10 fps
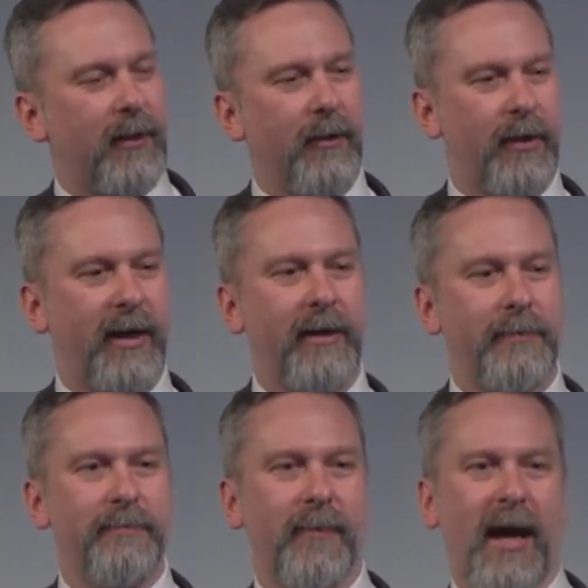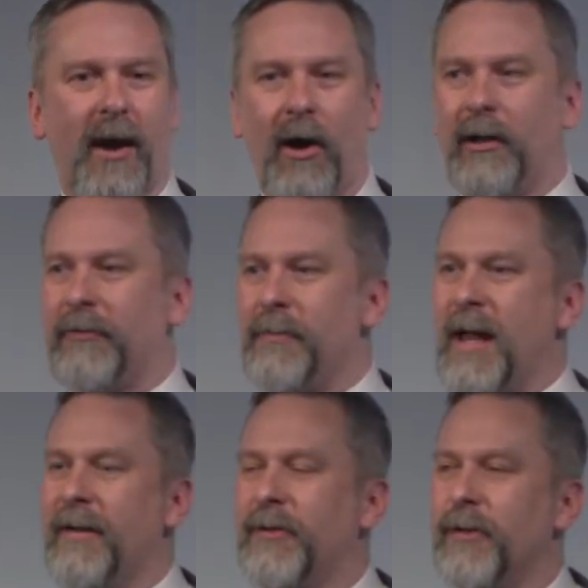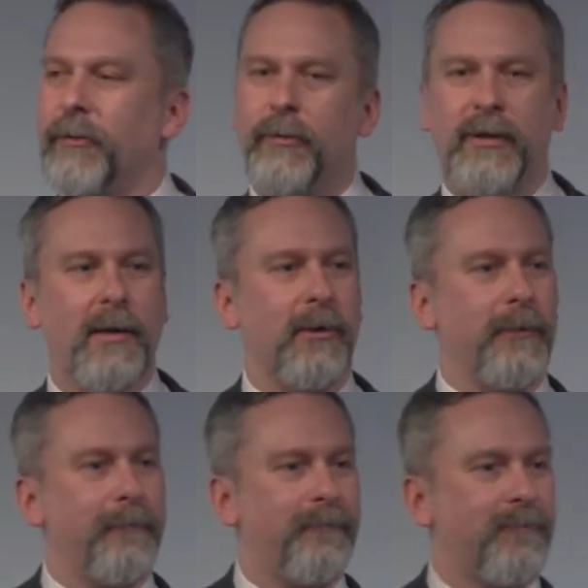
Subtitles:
Okay, all of them have to go through demo.